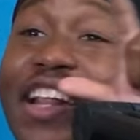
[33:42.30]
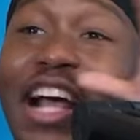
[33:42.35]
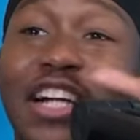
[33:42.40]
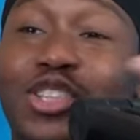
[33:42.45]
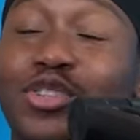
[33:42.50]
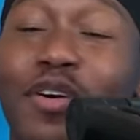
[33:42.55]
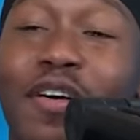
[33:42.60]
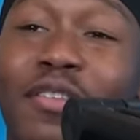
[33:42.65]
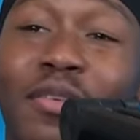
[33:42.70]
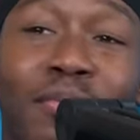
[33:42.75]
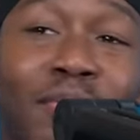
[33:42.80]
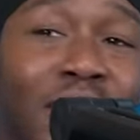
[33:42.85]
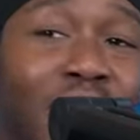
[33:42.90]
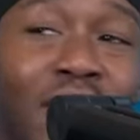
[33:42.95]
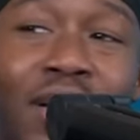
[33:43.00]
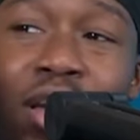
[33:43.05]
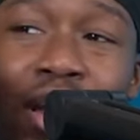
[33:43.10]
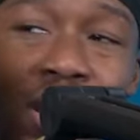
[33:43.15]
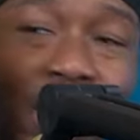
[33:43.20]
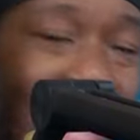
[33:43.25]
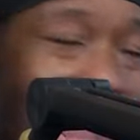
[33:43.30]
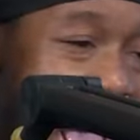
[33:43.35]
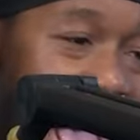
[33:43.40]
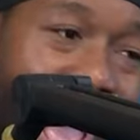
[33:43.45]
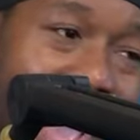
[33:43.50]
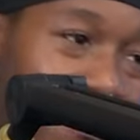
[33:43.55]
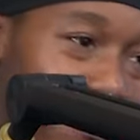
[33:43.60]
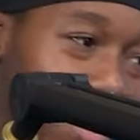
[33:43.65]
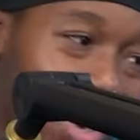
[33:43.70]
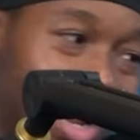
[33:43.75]
that you ever been.
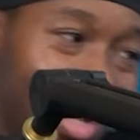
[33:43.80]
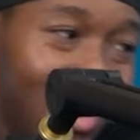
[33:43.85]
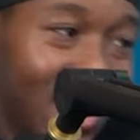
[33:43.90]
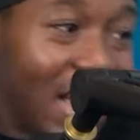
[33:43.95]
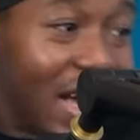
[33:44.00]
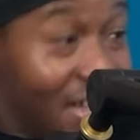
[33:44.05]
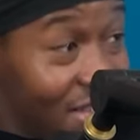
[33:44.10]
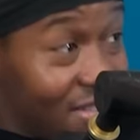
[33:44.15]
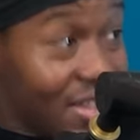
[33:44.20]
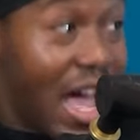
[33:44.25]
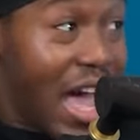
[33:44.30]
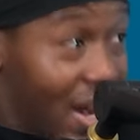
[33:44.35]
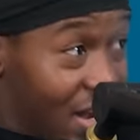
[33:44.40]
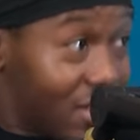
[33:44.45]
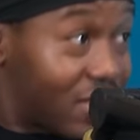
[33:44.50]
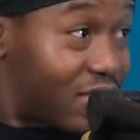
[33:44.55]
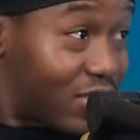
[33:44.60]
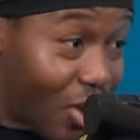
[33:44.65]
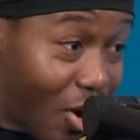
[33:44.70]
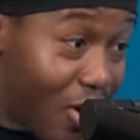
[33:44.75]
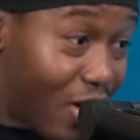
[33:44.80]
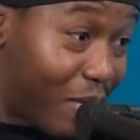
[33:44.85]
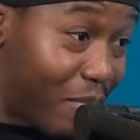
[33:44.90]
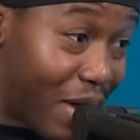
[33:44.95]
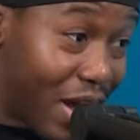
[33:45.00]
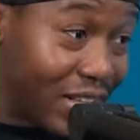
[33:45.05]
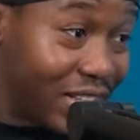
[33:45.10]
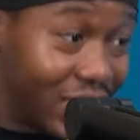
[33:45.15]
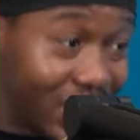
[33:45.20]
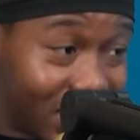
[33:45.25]
Nah, bro, niggas gotta talk
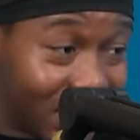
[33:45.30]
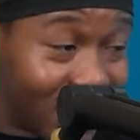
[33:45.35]
about this